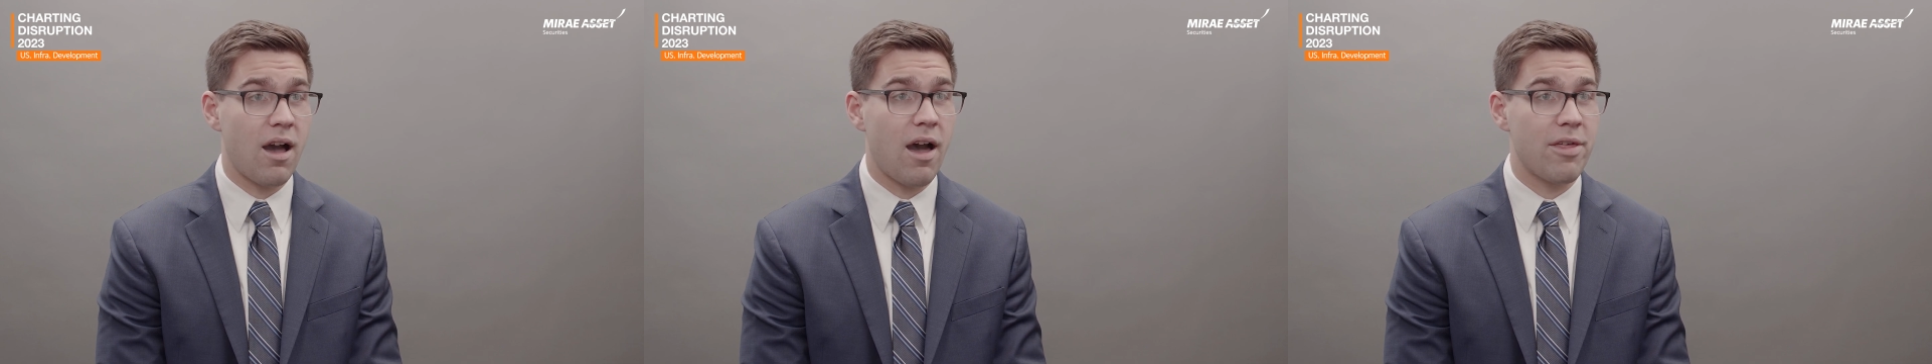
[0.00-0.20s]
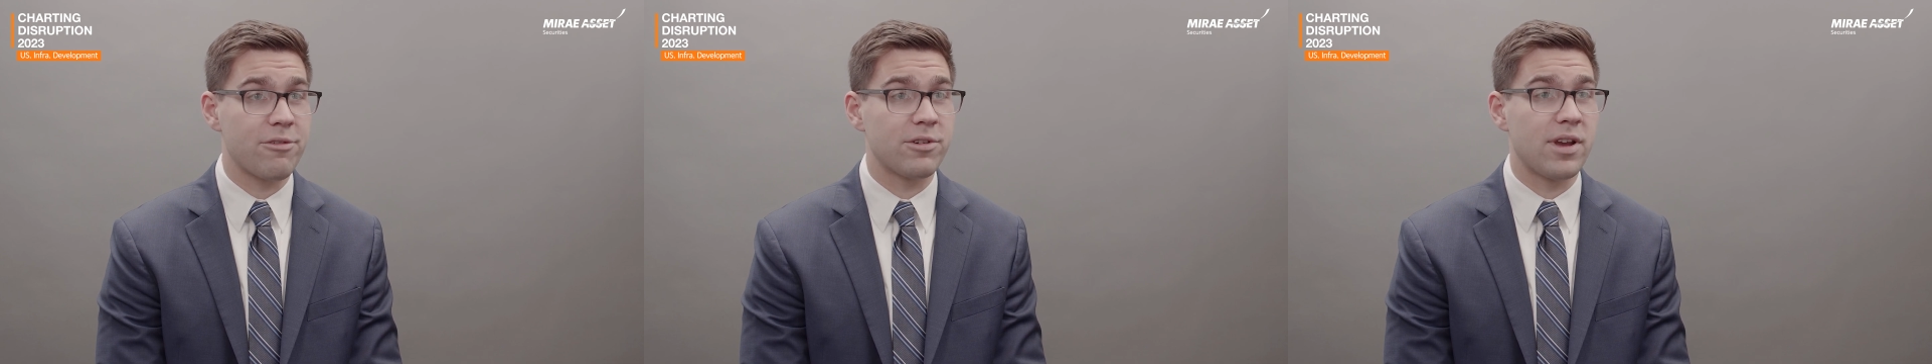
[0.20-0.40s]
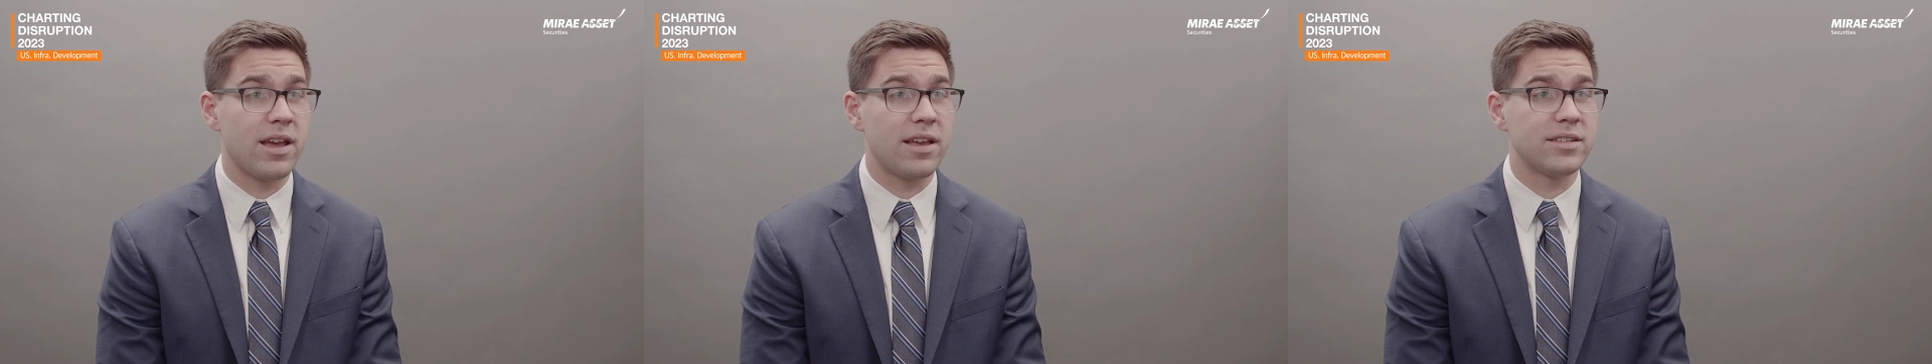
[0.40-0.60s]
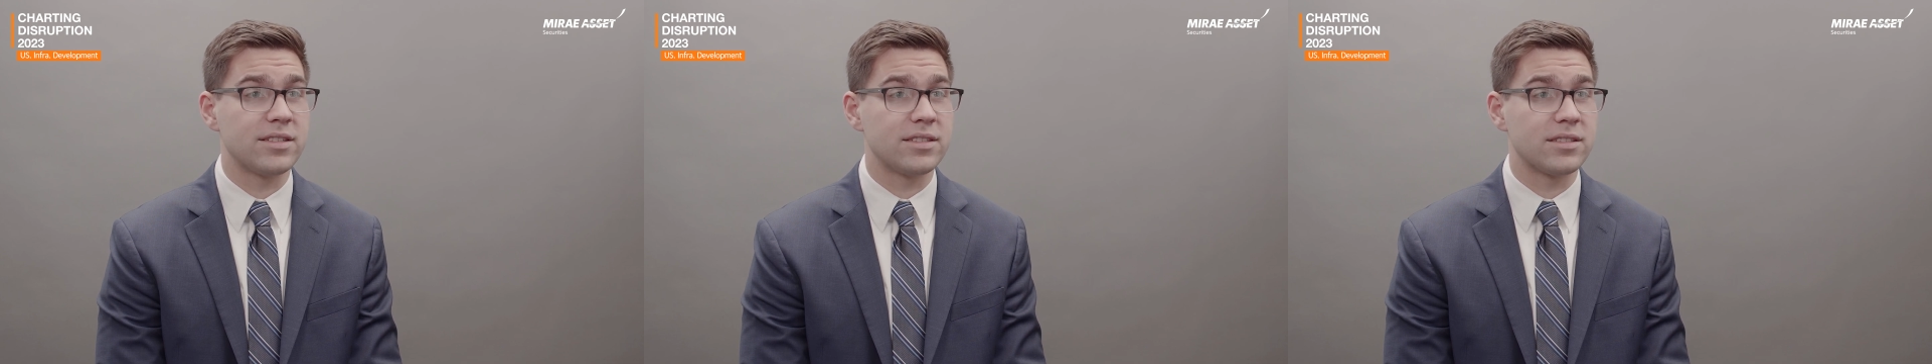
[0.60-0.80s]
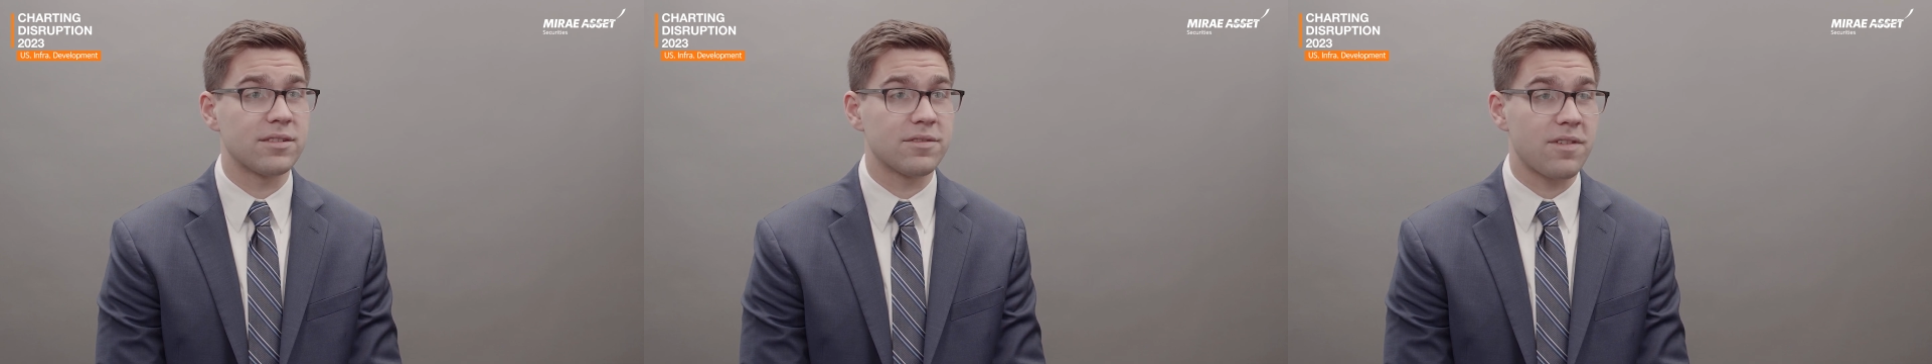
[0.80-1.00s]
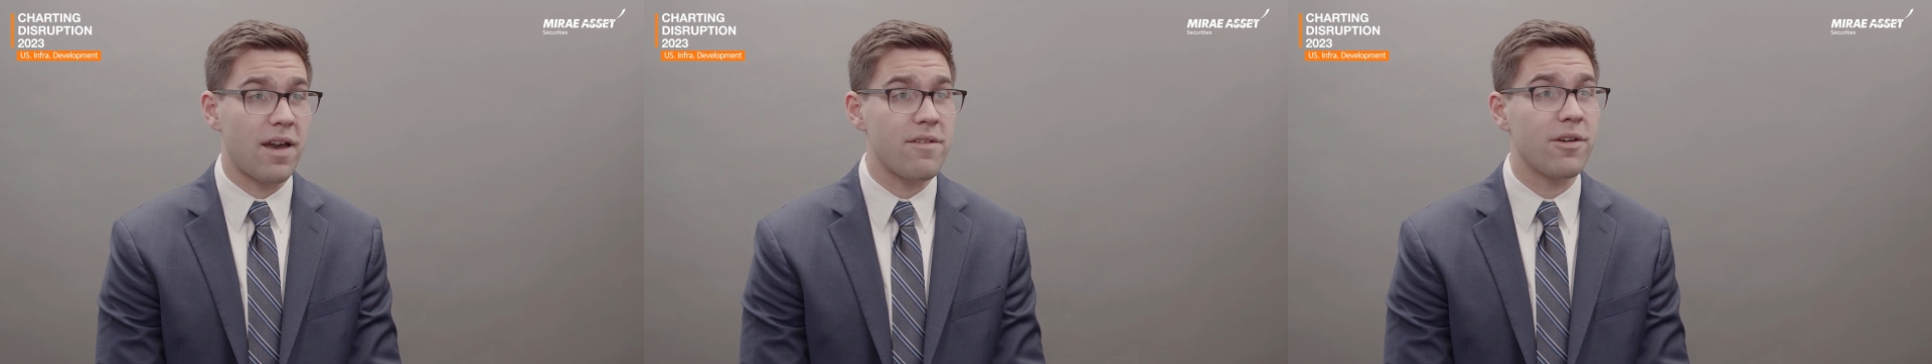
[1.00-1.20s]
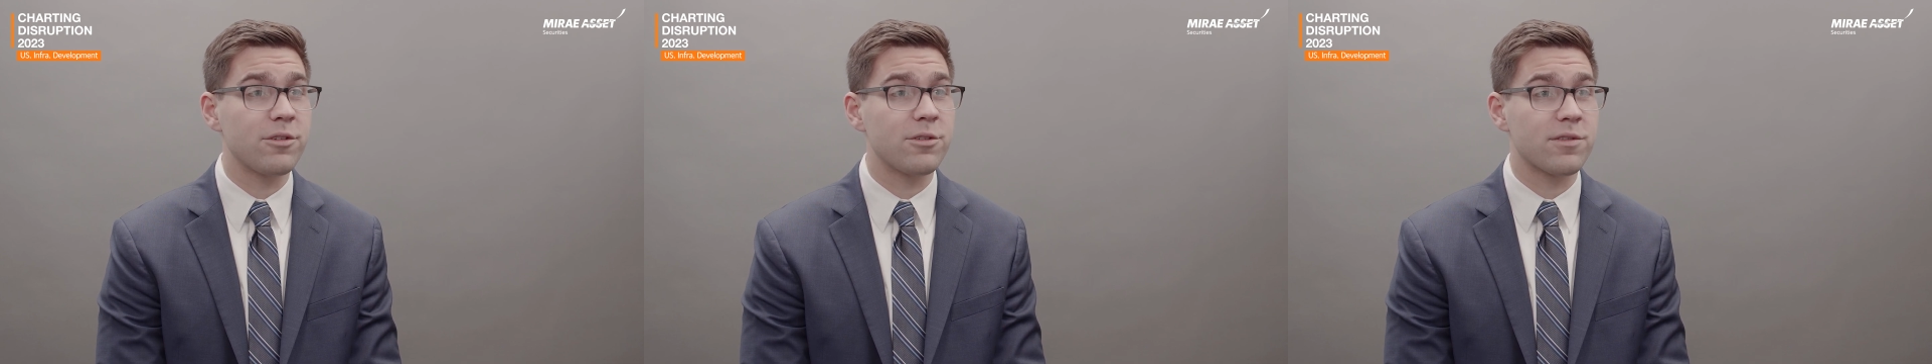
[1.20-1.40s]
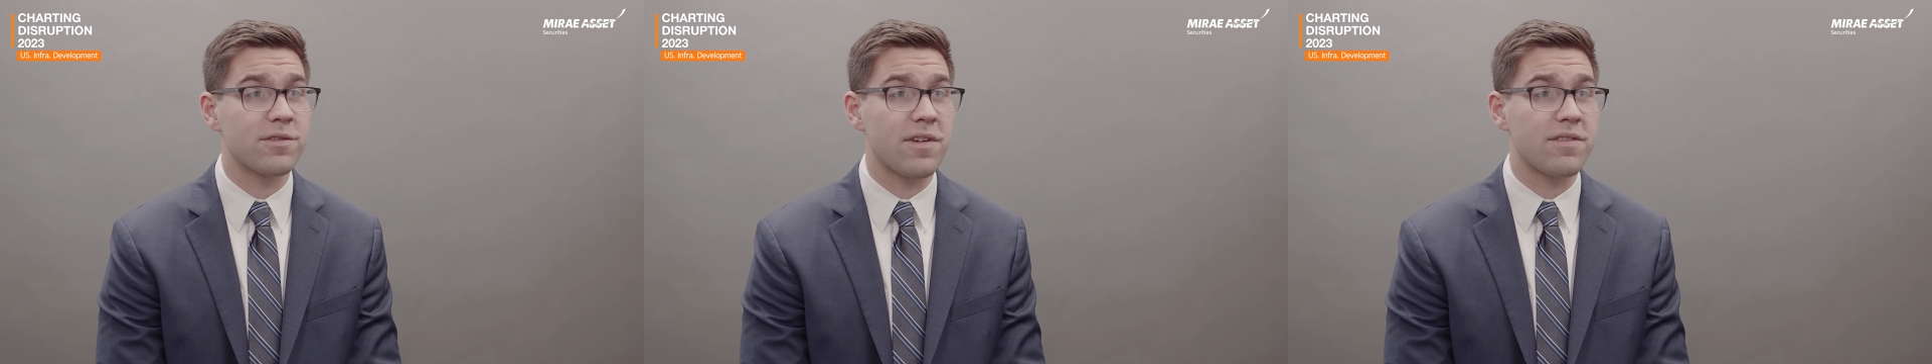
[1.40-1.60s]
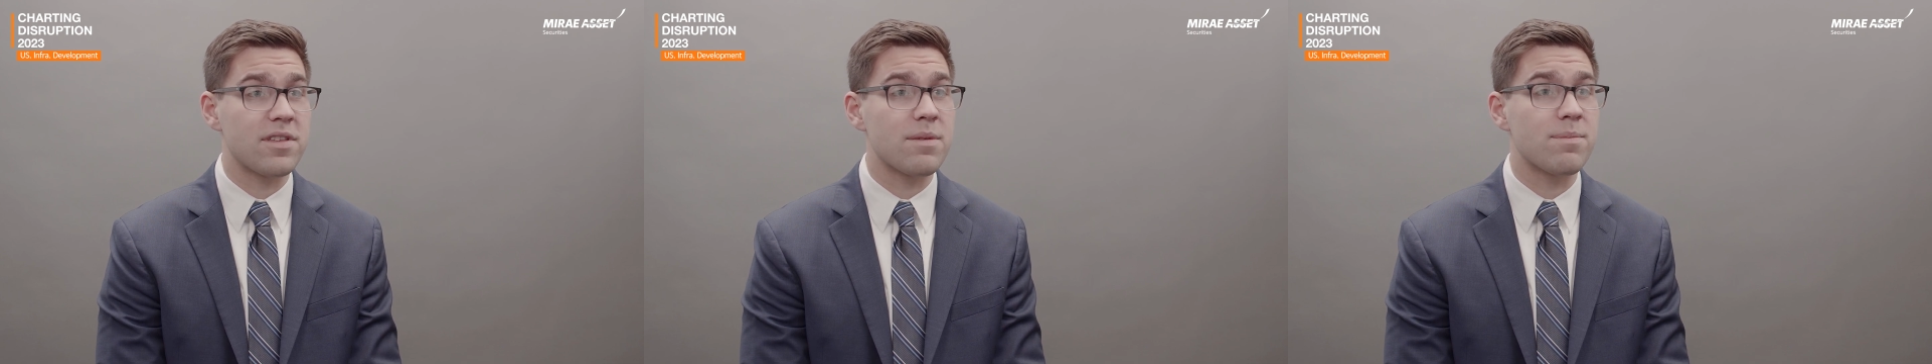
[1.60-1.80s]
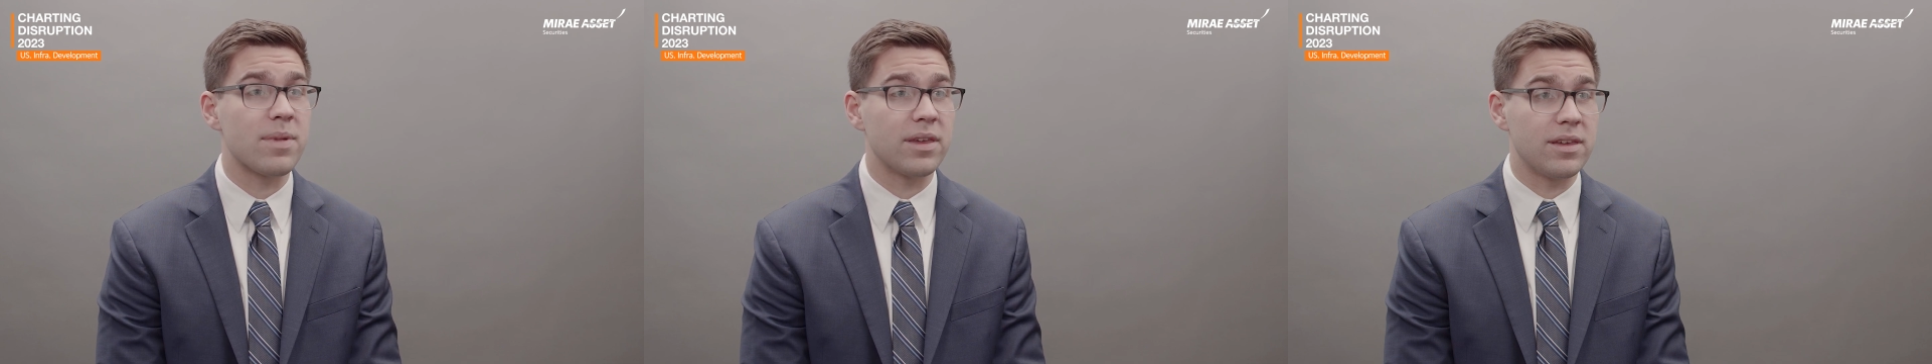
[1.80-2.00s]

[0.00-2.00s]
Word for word: authorizes $550